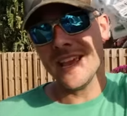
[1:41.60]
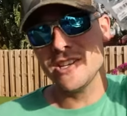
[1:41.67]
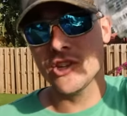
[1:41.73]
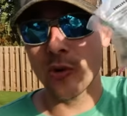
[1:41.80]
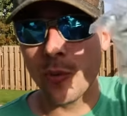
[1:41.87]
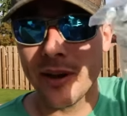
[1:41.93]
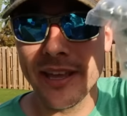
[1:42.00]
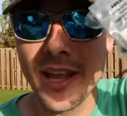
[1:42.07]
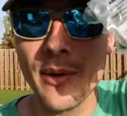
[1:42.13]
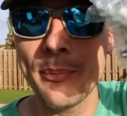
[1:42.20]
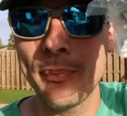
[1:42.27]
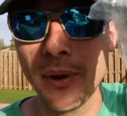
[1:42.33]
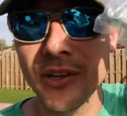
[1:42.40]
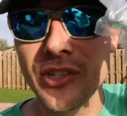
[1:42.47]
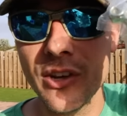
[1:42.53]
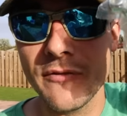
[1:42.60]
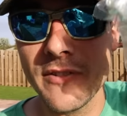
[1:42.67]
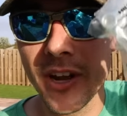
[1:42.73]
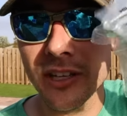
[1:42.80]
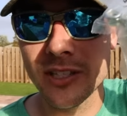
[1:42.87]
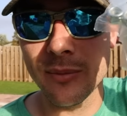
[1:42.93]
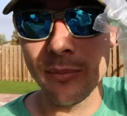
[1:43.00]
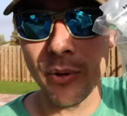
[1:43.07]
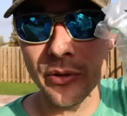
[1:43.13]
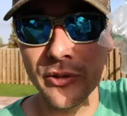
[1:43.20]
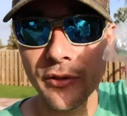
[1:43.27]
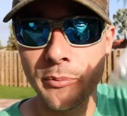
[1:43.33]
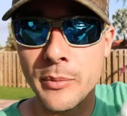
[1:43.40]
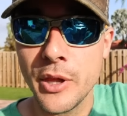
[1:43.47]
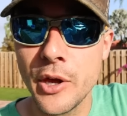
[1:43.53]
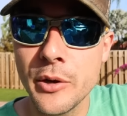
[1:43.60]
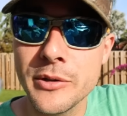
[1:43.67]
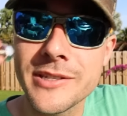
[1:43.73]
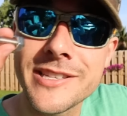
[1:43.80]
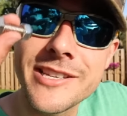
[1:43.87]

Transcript: Next, you wanna get a bunch of nuts and bolts from Lowe's.